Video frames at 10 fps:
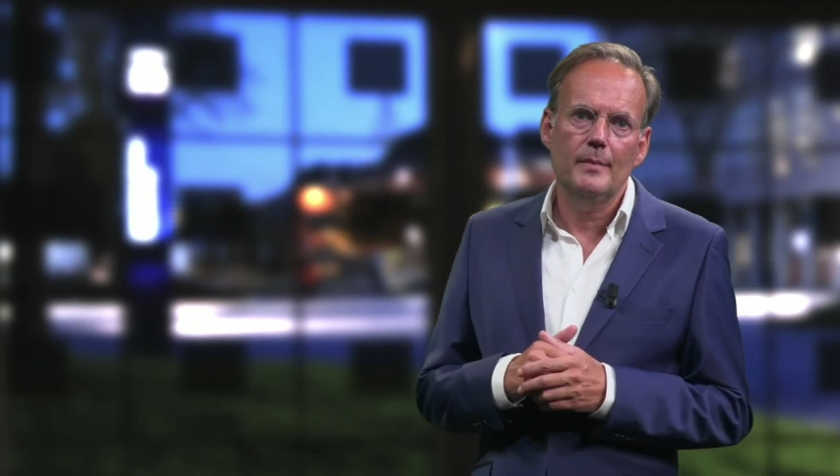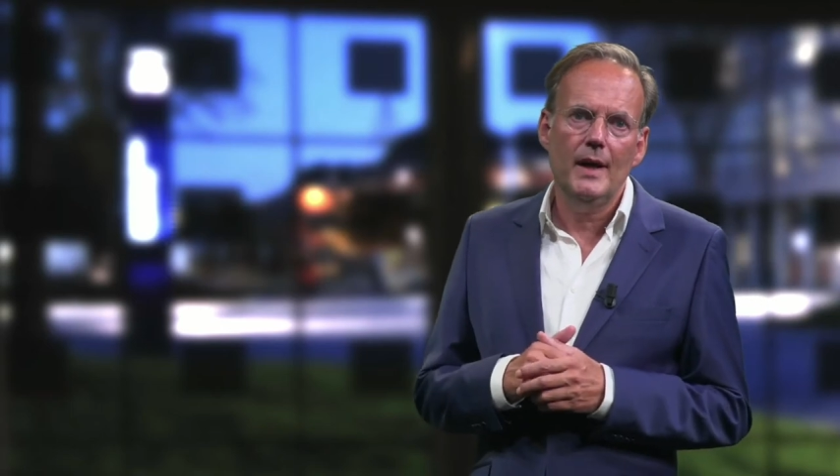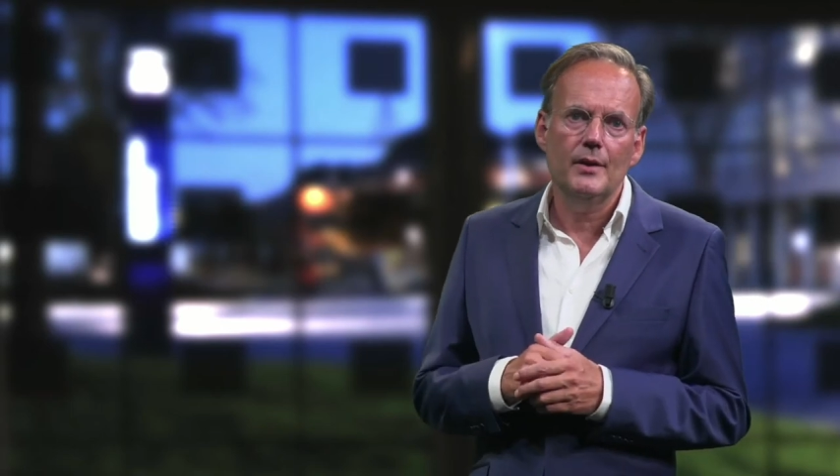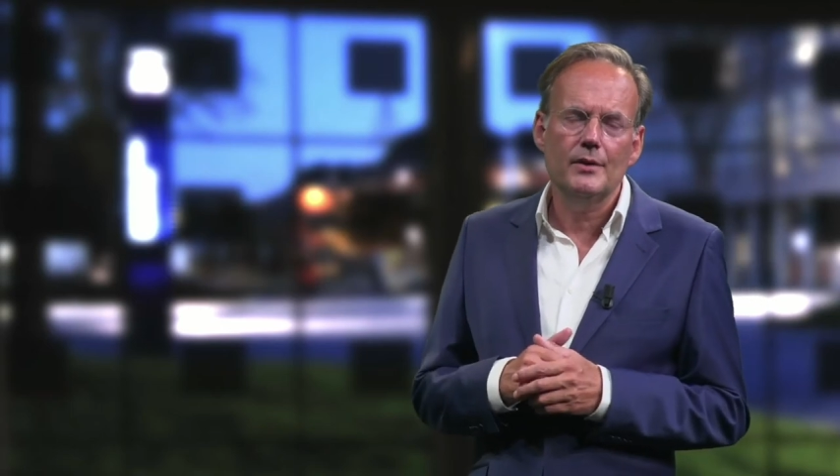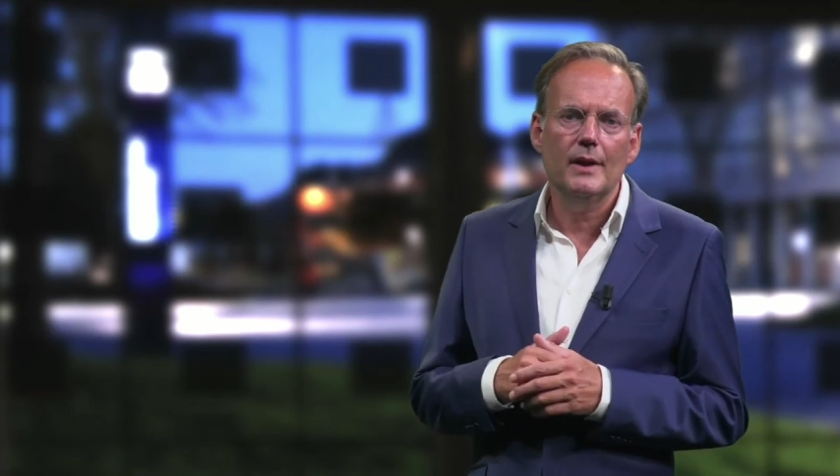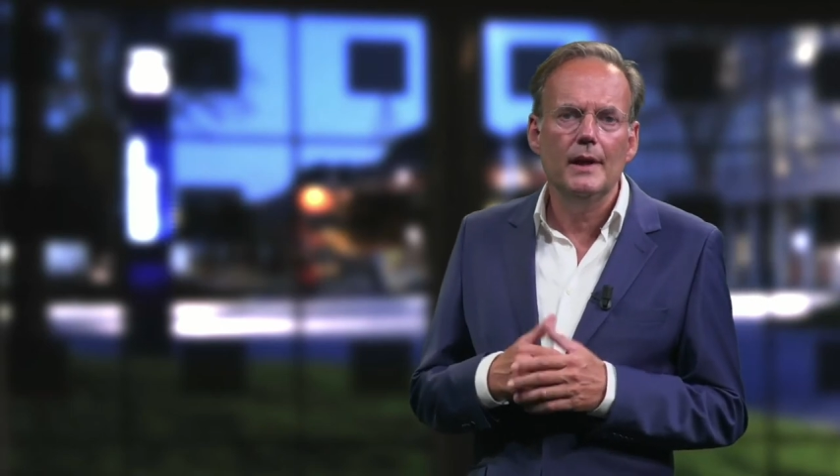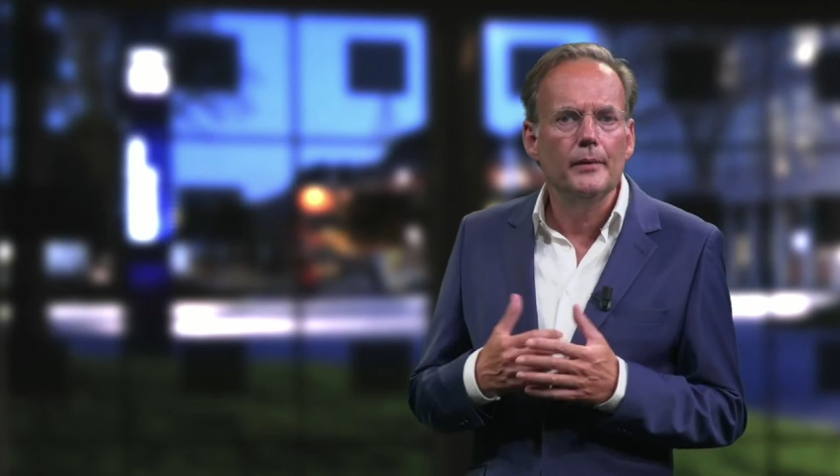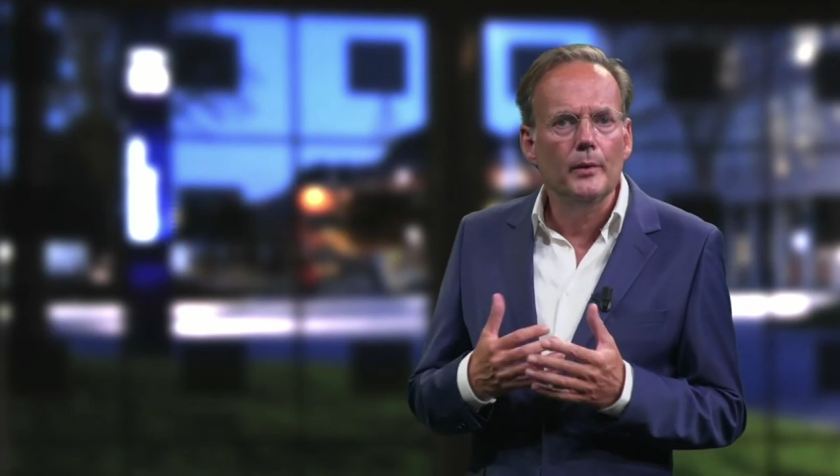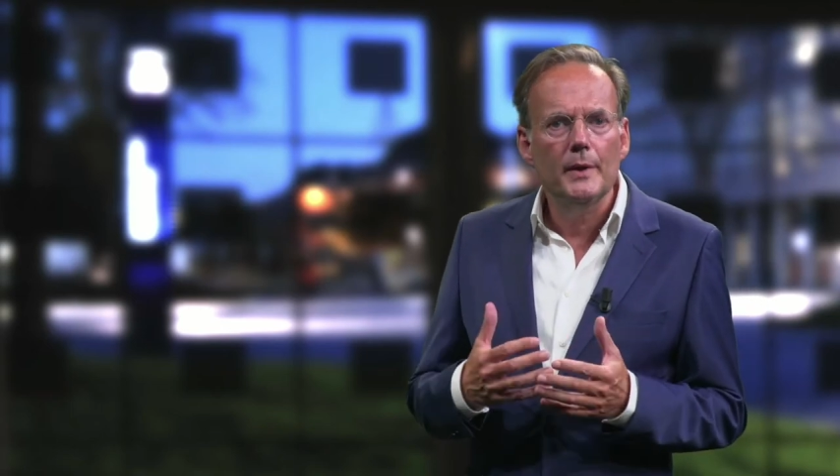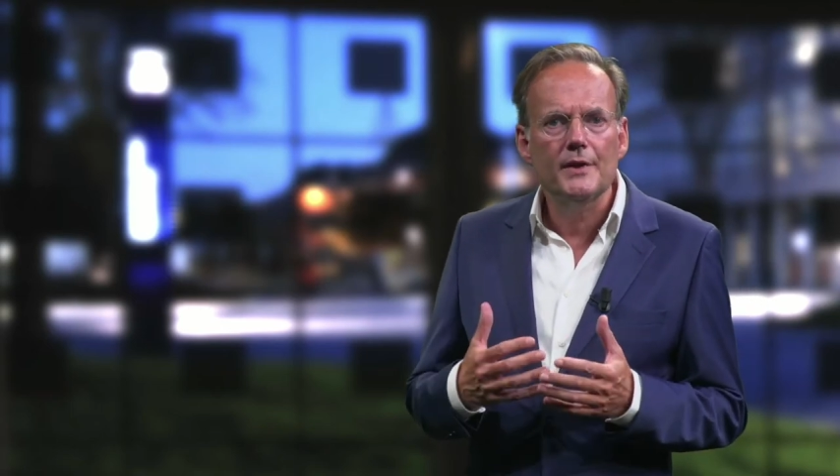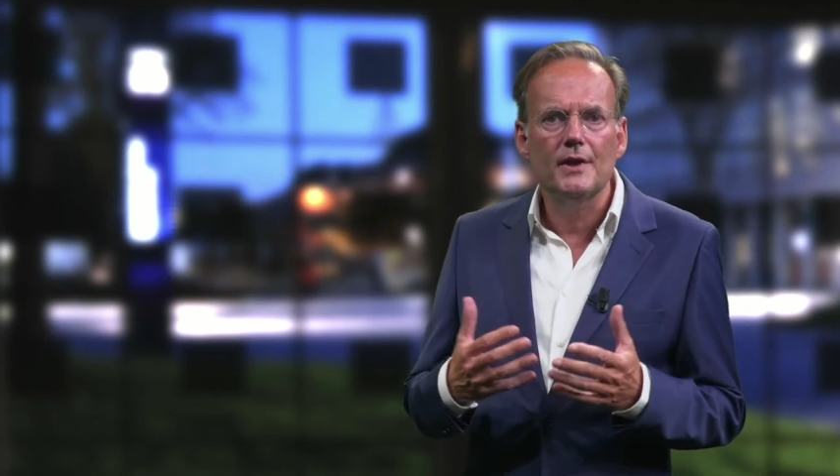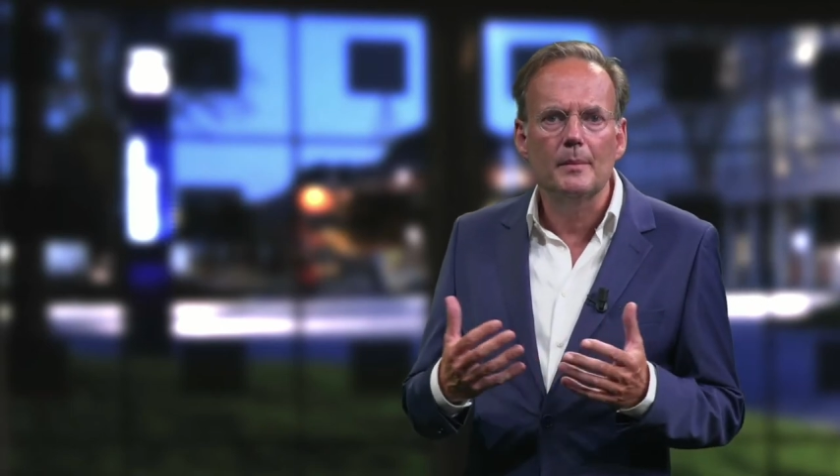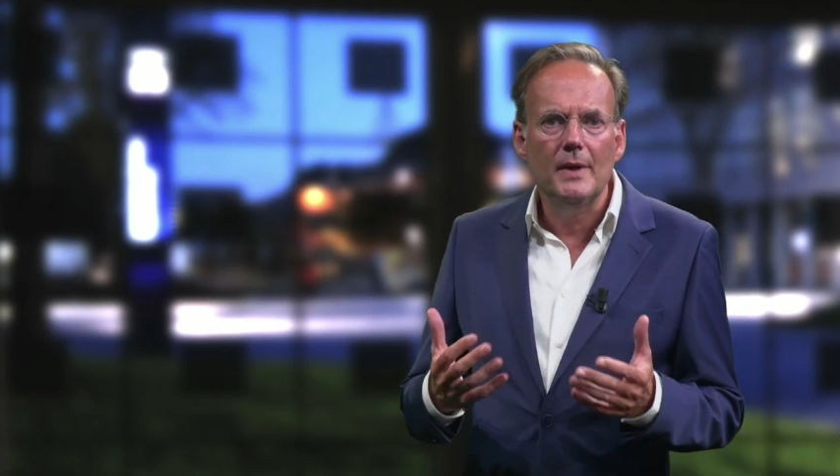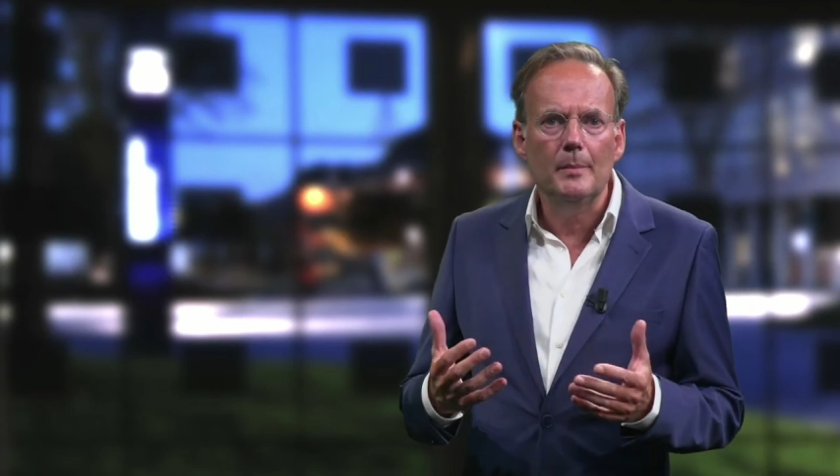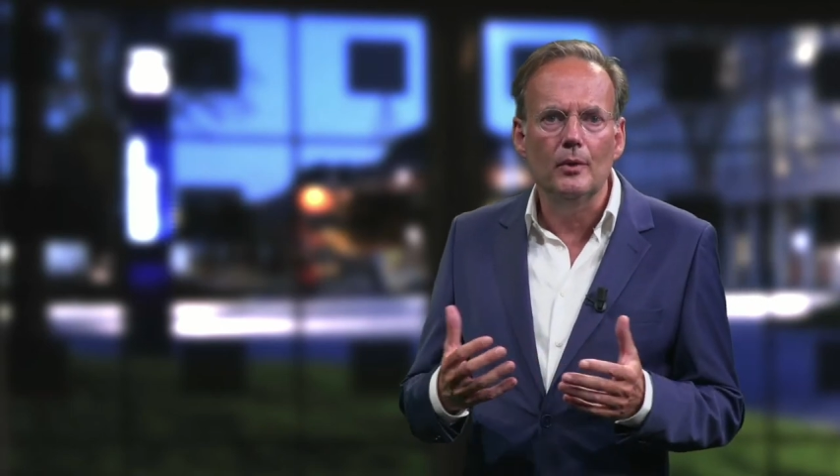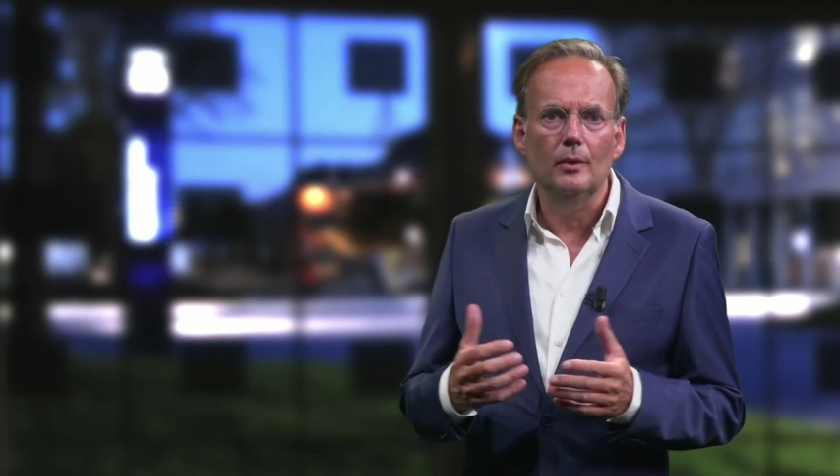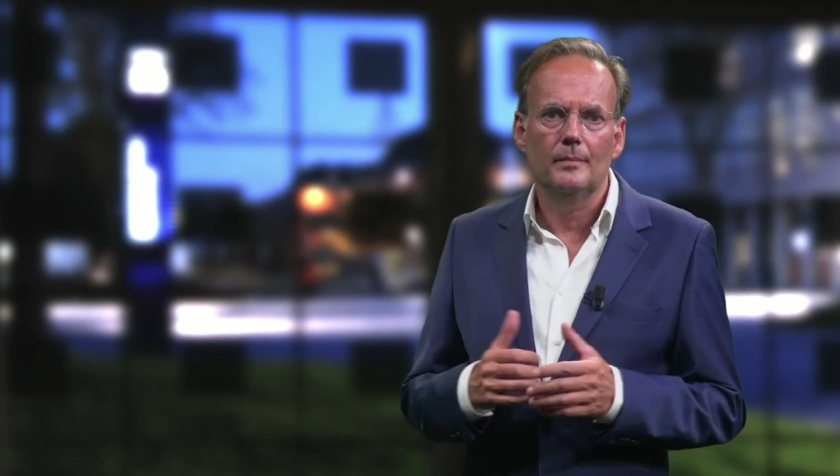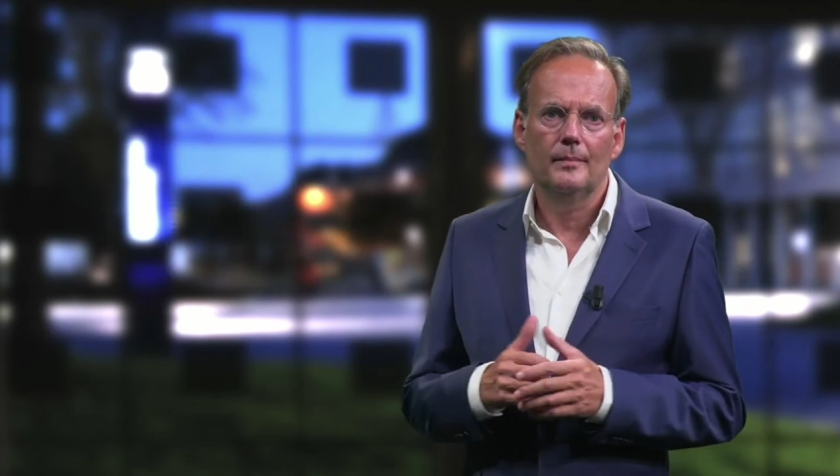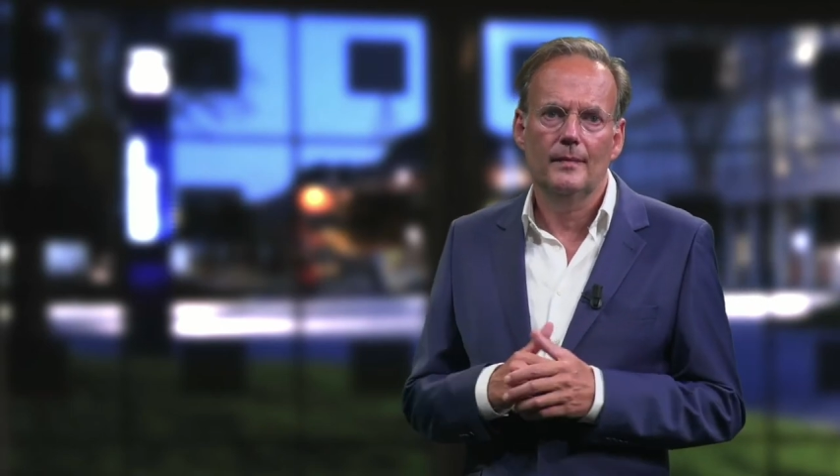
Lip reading: about influencing people.